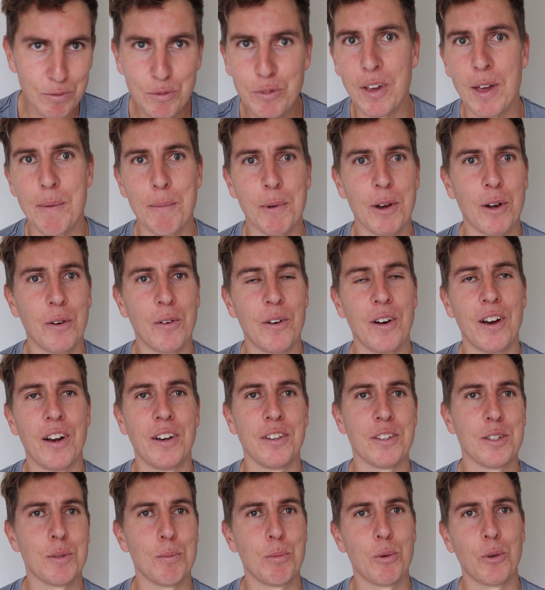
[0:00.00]
family
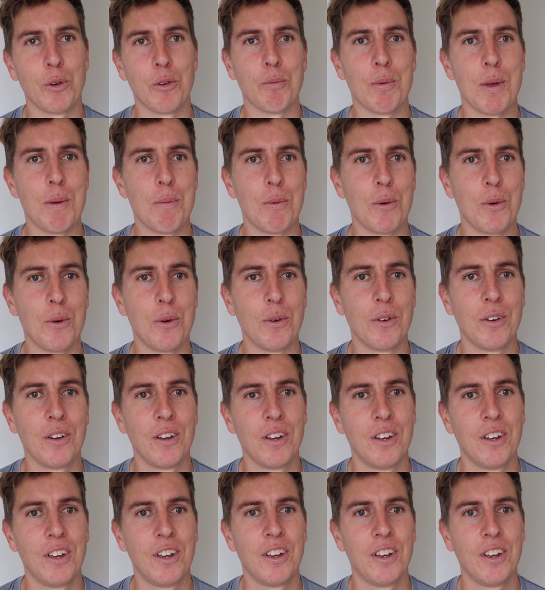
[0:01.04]
around, supportive people.